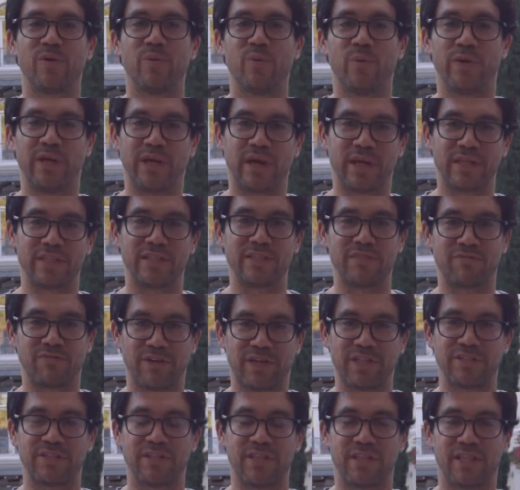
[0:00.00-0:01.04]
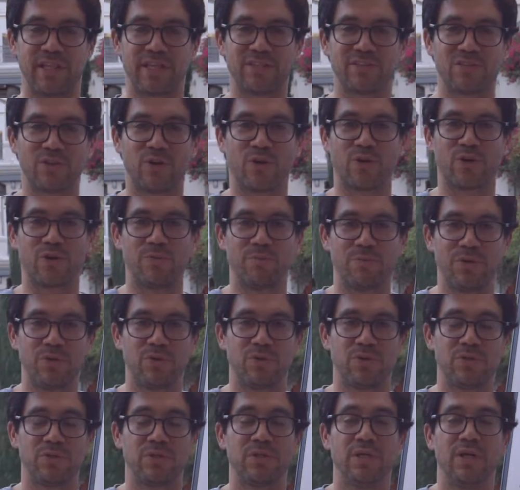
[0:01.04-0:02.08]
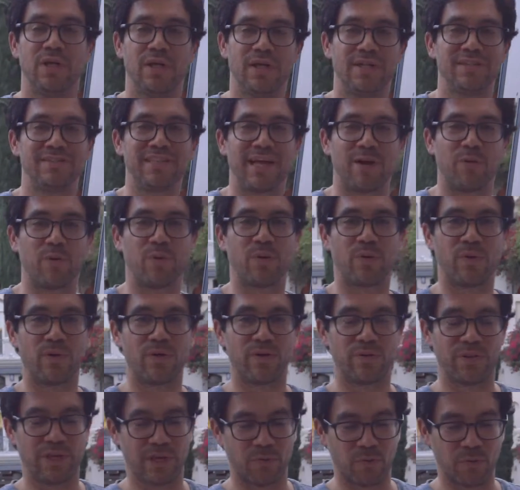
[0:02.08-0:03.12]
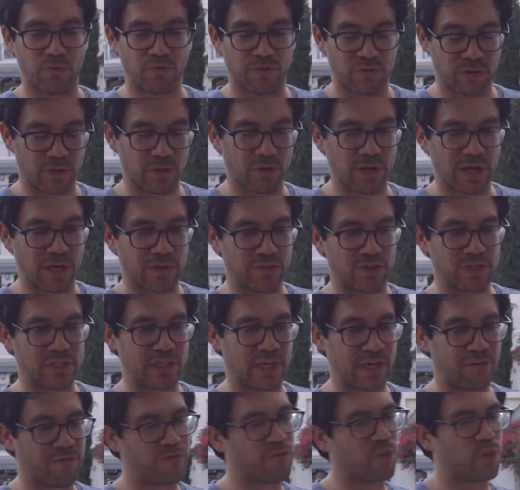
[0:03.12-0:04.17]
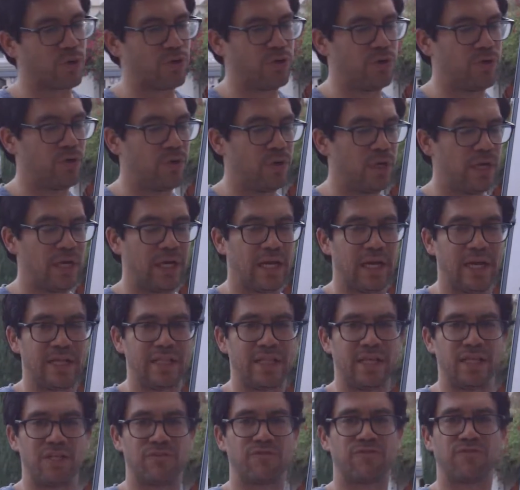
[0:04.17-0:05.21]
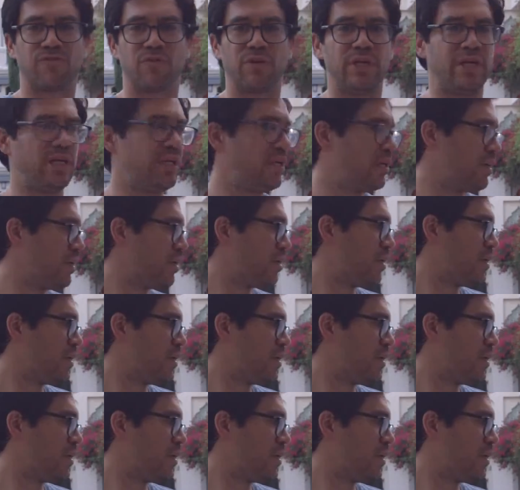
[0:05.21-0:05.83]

We got these fancy things called computers that will figure out the time for you, and then it's free.